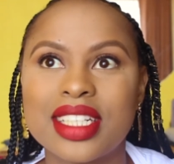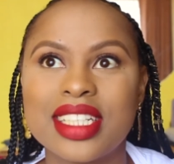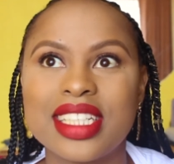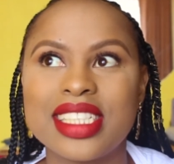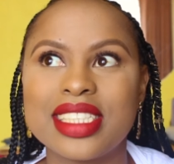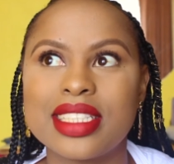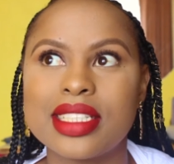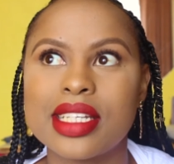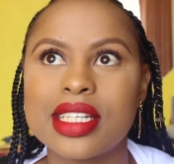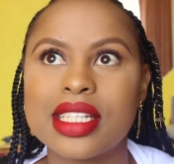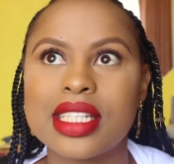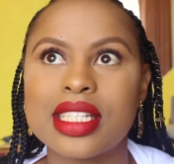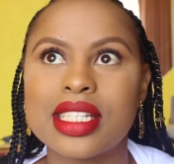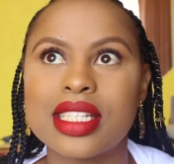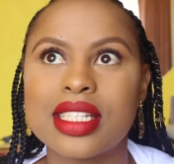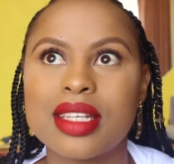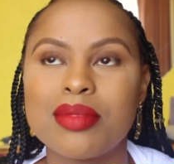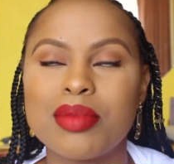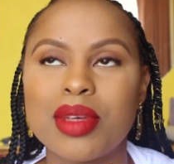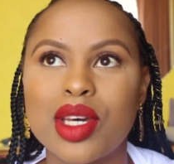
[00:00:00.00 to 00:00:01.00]
It's
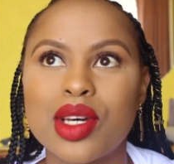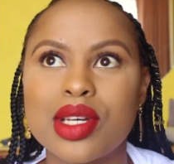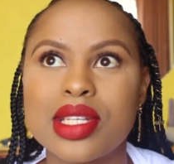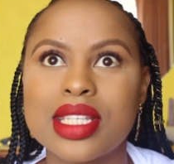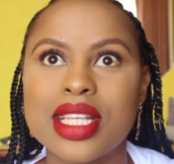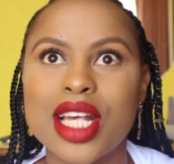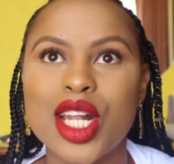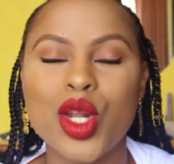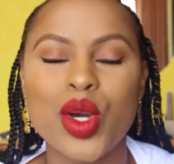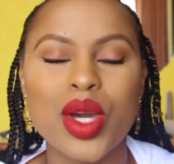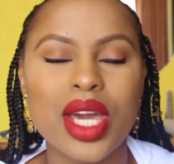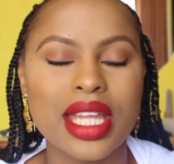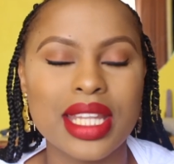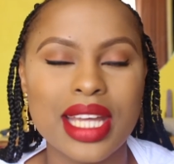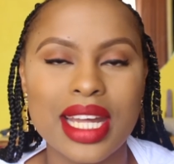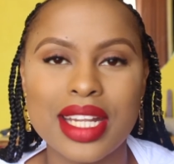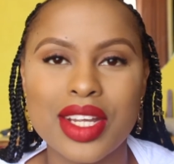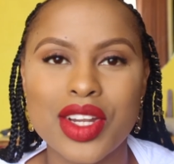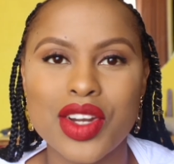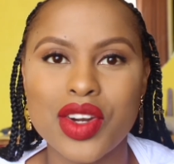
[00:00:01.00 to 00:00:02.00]
just because looking
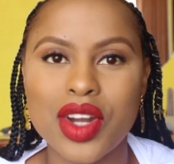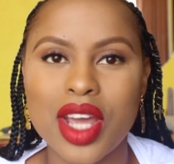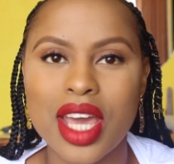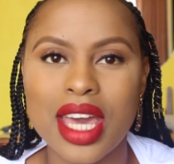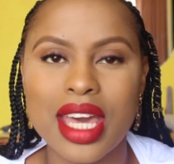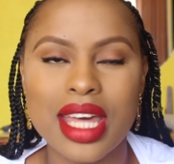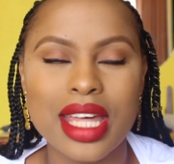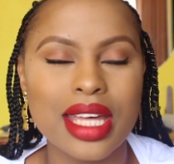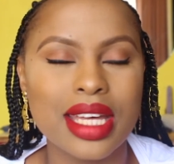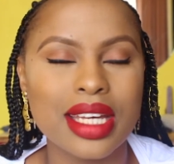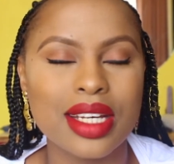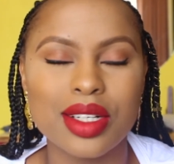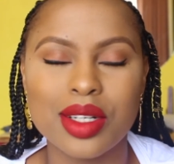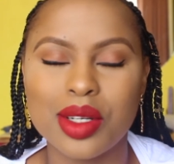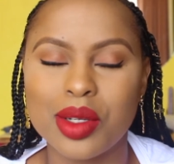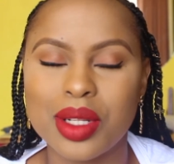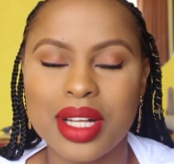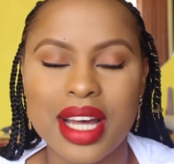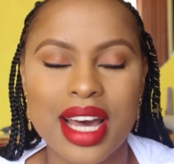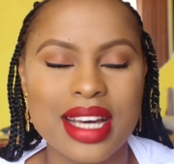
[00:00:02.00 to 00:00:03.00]
that gray
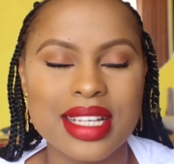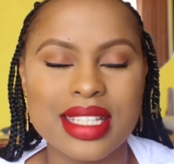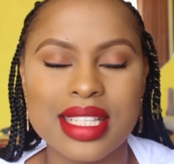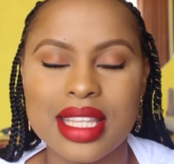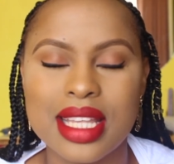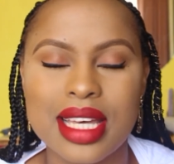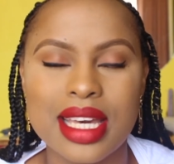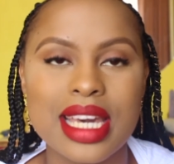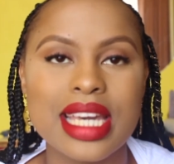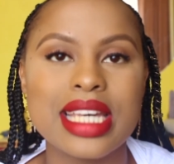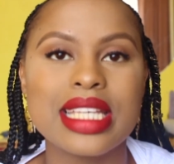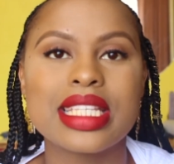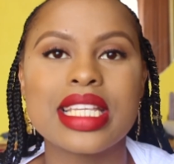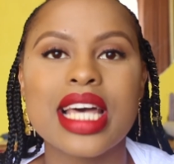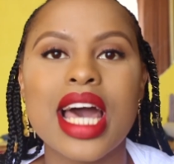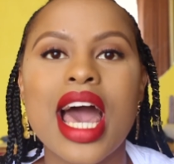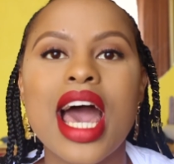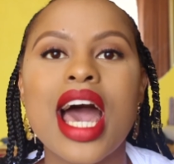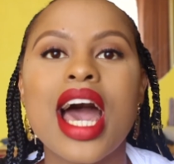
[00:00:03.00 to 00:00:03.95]
whole cast thing is